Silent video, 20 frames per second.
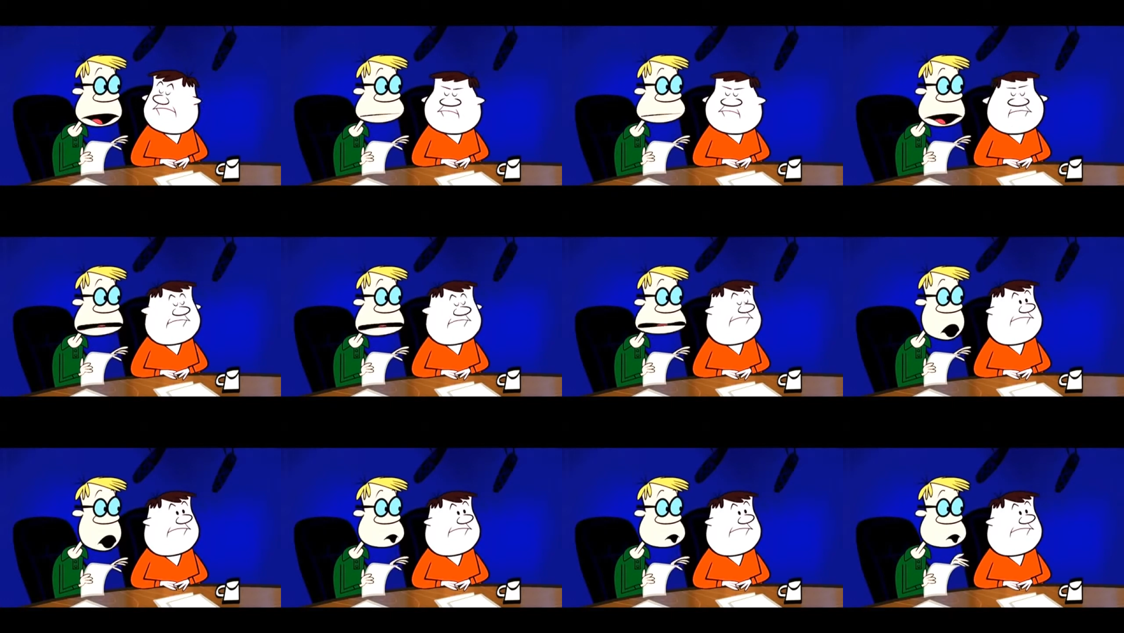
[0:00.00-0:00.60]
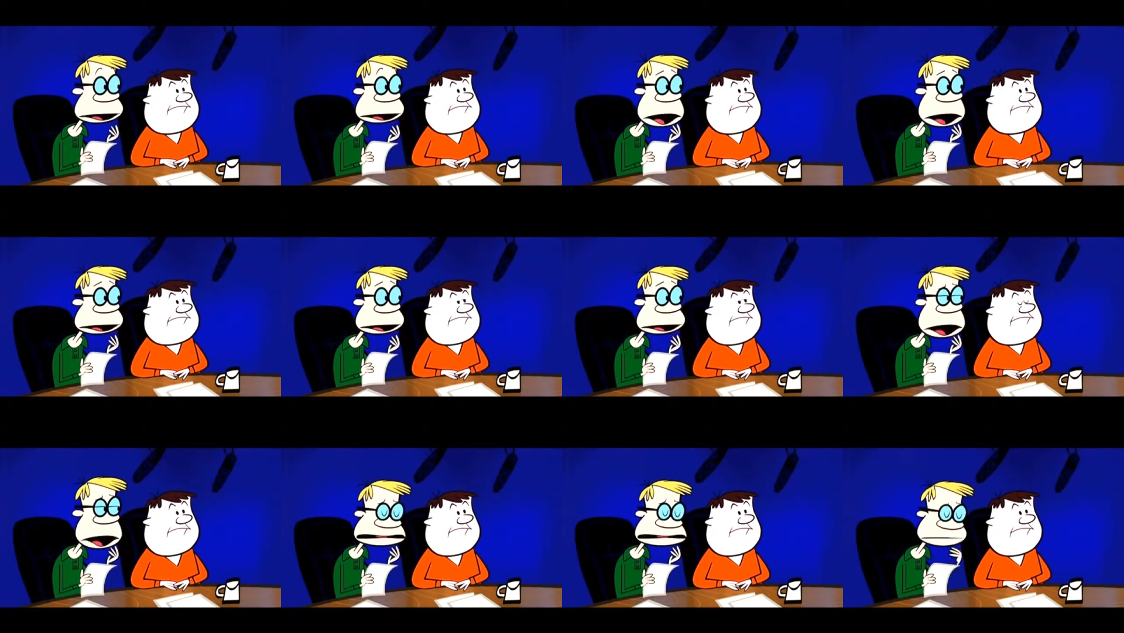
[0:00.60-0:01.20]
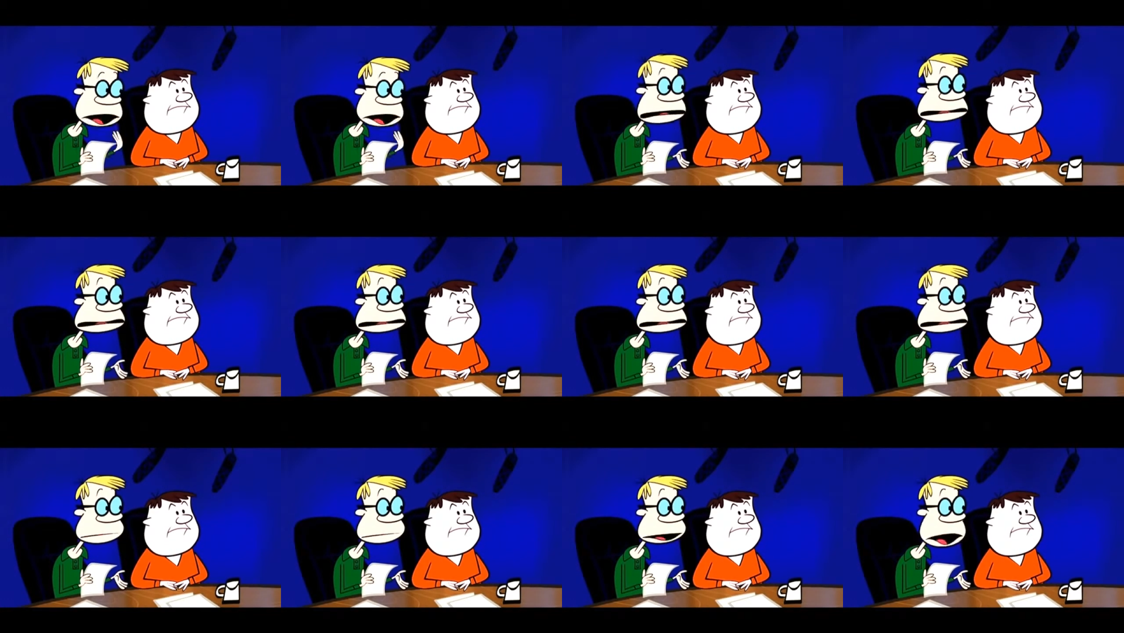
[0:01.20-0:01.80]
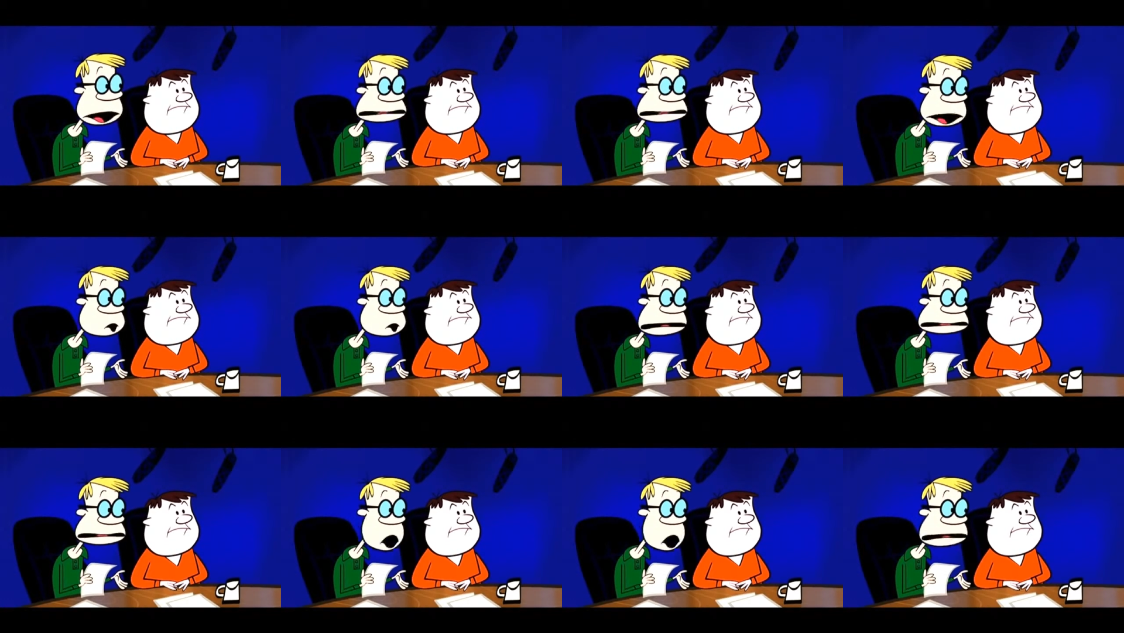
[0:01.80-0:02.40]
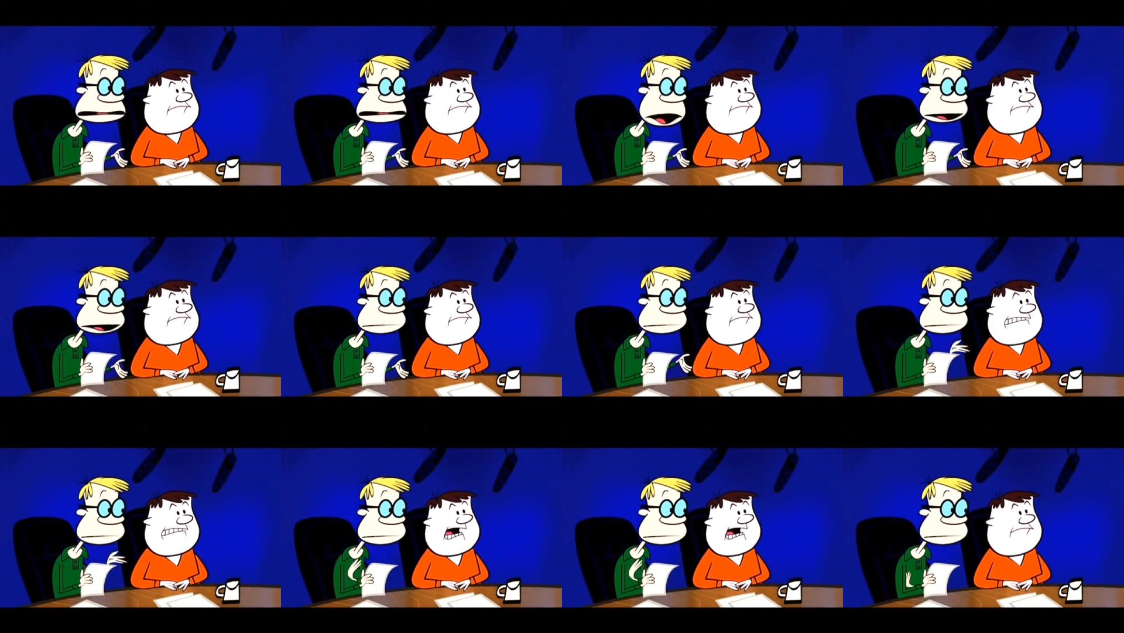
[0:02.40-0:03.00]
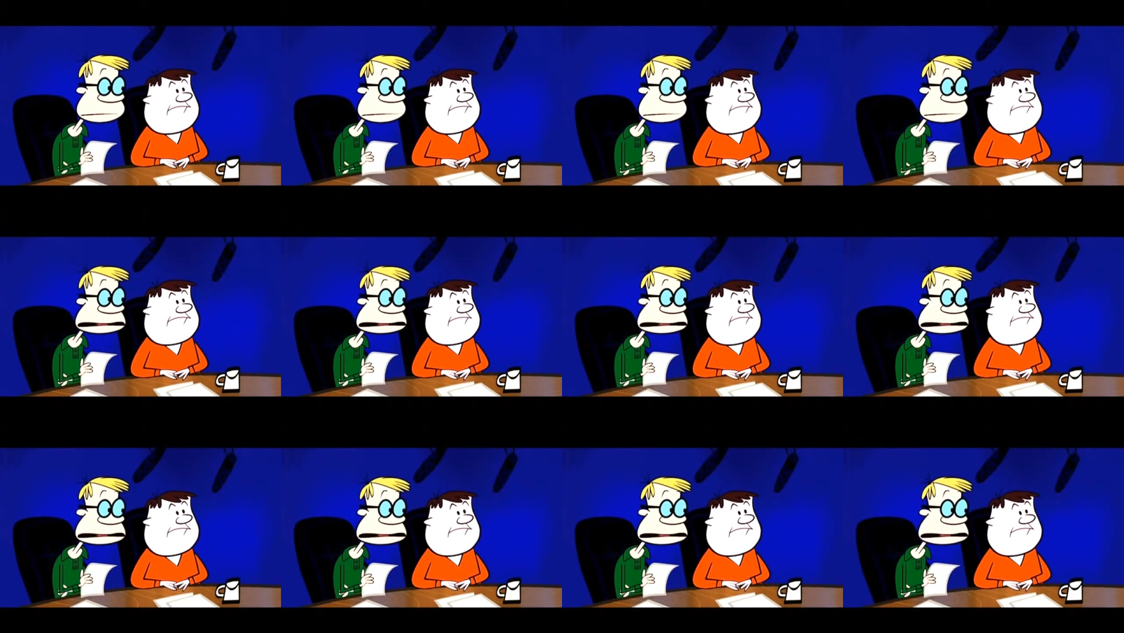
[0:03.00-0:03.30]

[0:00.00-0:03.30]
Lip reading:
[unreadable: no face in view]